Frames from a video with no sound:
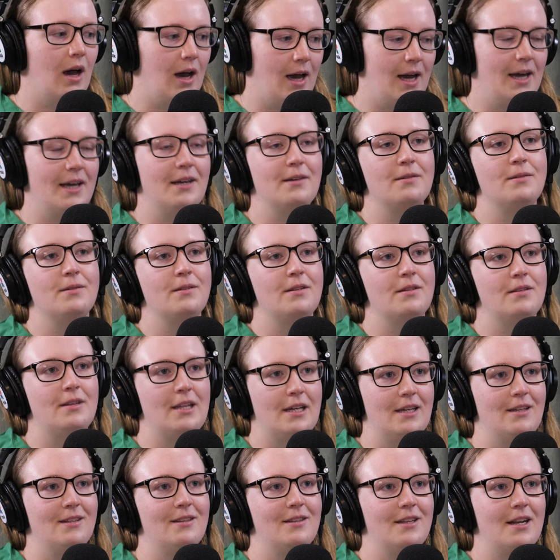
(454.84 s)
I
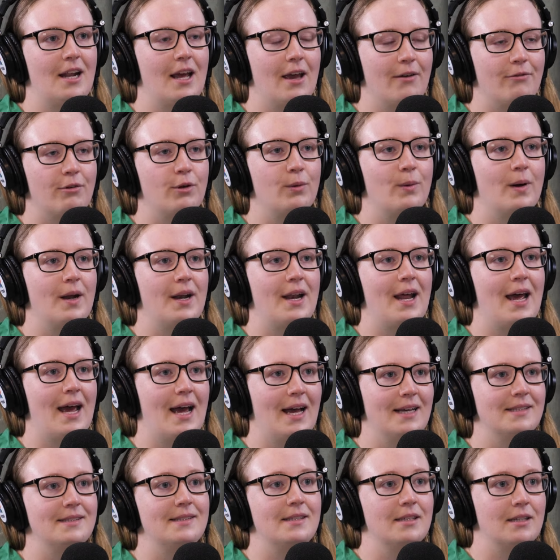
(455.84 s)
think that everyone
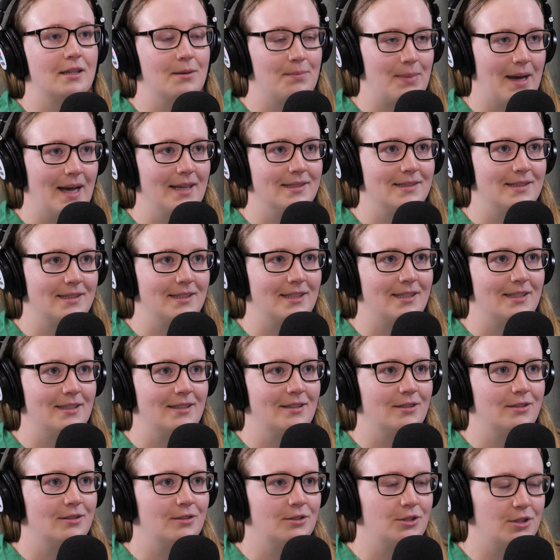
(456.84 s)
has the
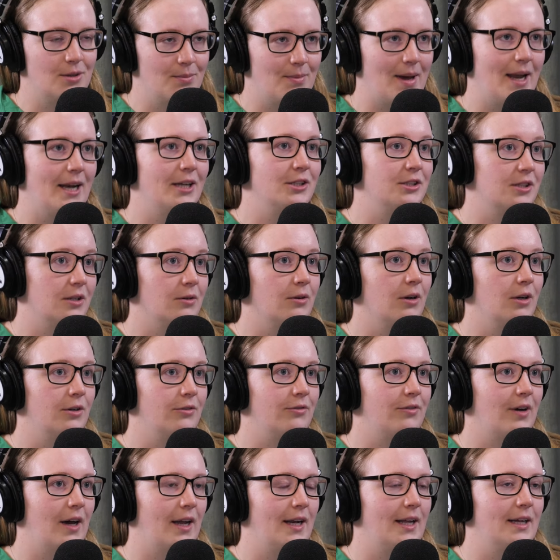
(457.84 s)
capacity to manage their
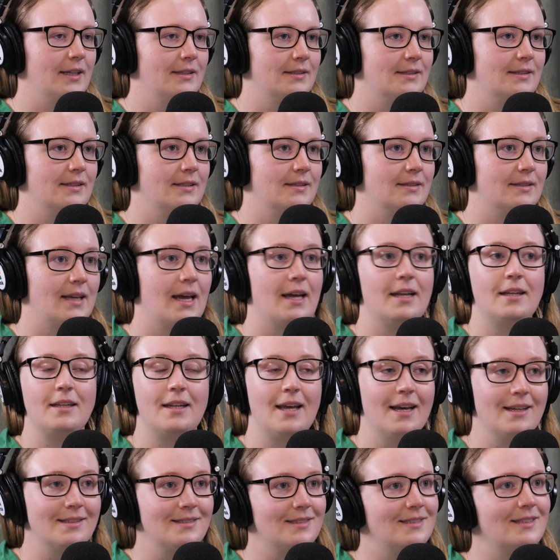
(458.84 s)
own finances.
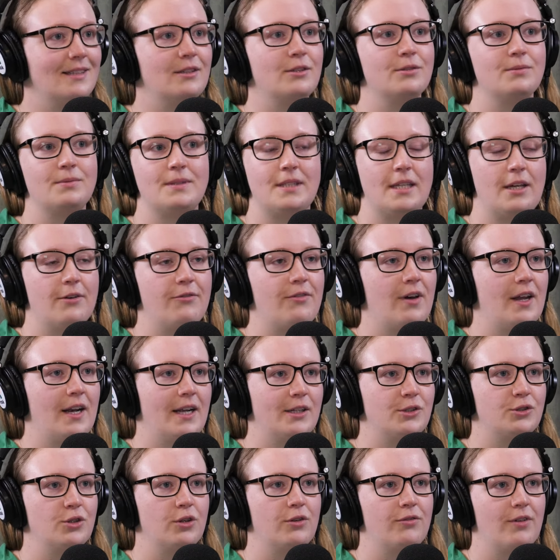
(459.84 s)
And yes, they'll see a
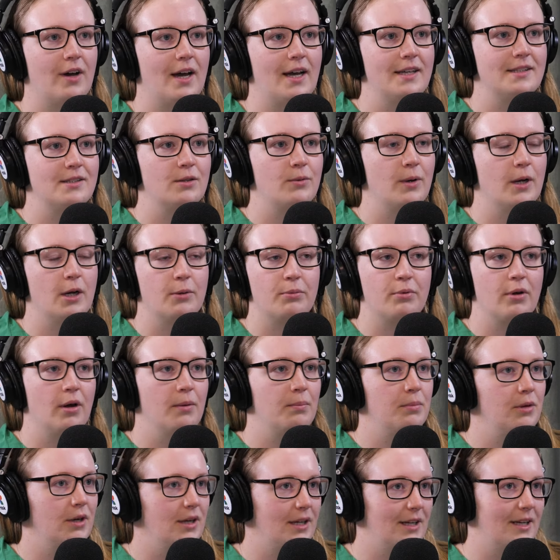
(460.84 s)
financial advisor where
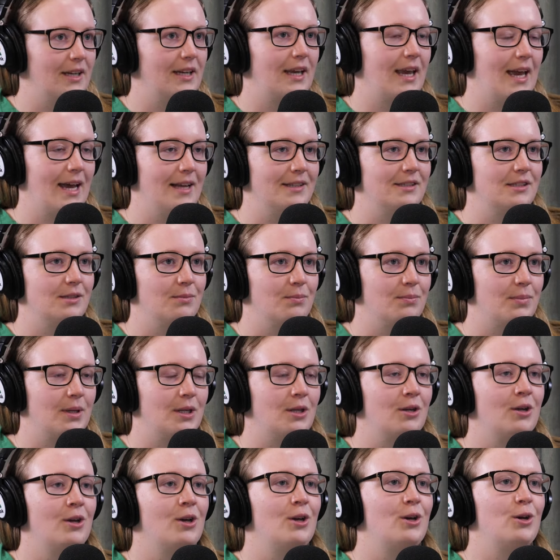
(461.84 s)
appropriate, an accountant,
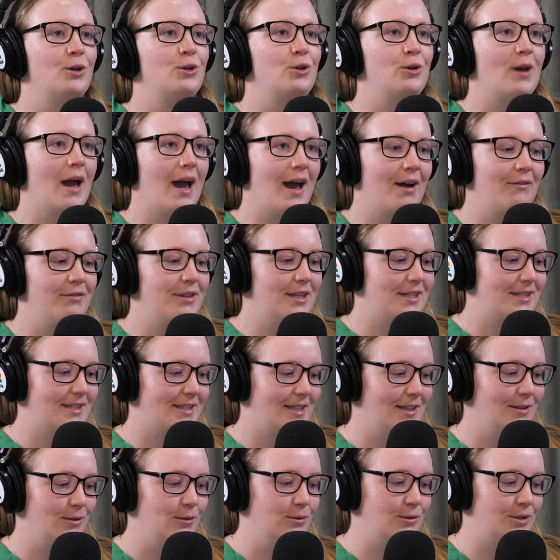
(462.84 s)
but you have the
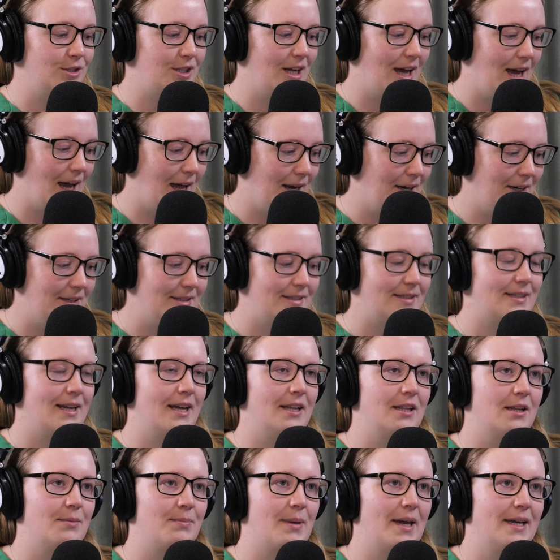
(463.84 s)
skills to
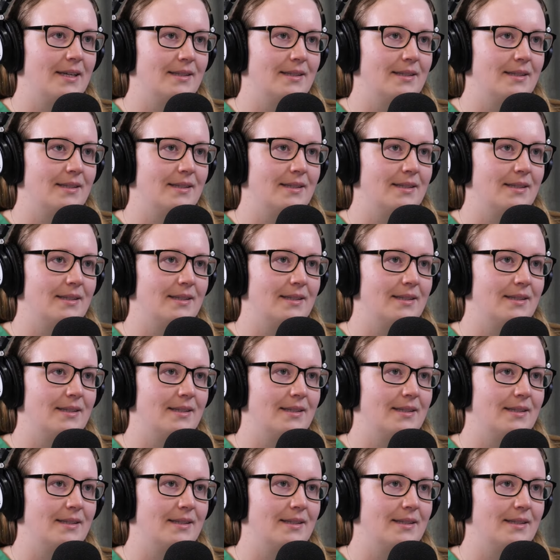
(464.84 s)
understand the